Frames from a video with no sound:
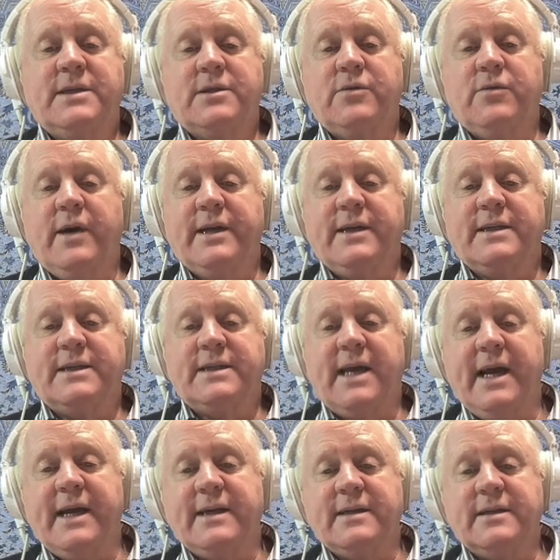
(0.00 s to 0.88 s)
to
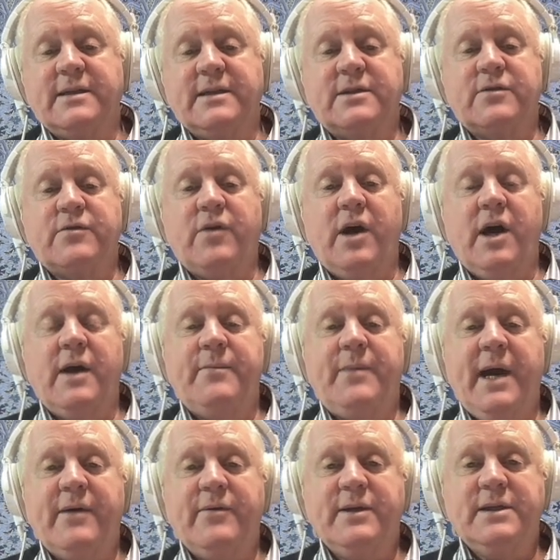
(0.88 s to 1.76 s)
understand and describe
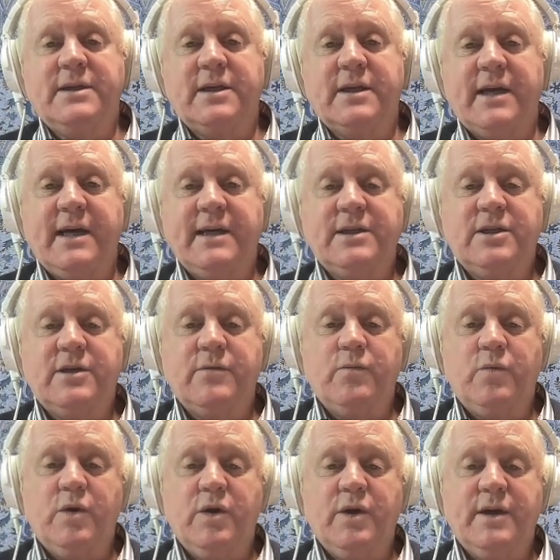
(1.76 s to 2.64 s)
how intonation
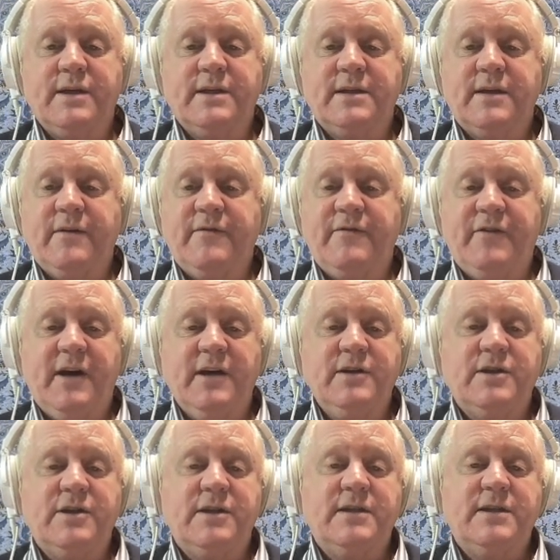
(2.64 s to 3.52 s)
works and
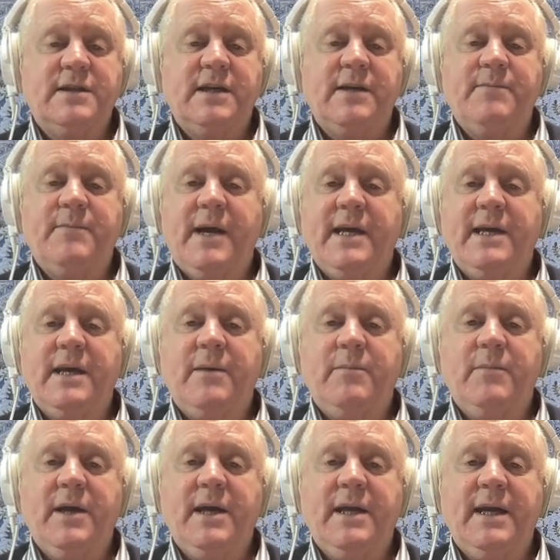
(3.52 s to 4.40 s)
functions in making
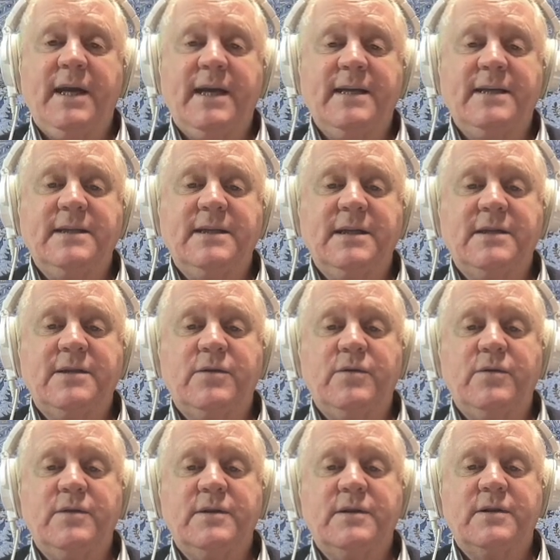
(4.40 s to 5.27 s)
meaning in
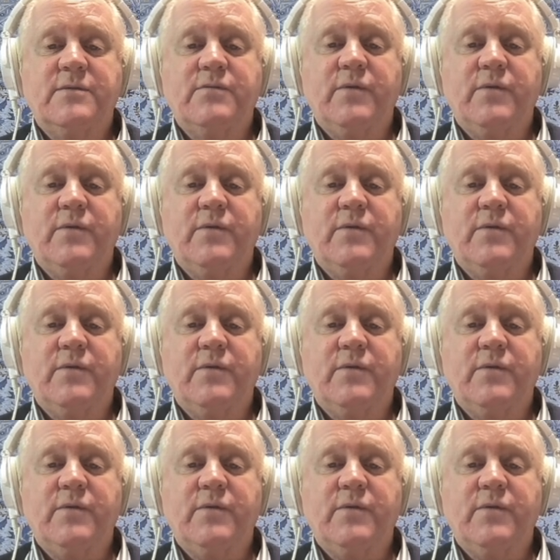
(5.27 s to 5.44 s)
discourse,